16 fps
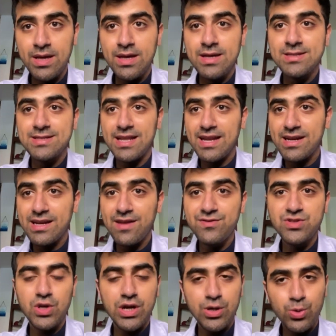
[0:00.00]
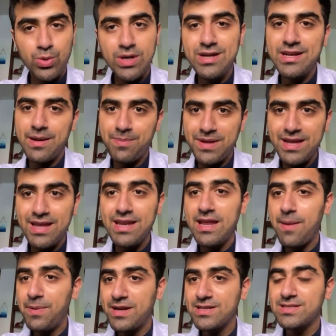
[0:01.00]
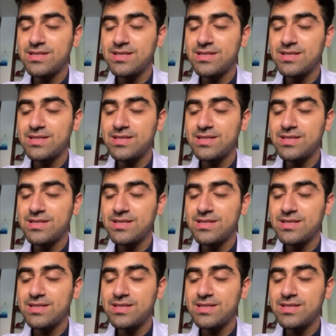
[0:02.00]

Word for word: selective serotonin reuptake inhibitors.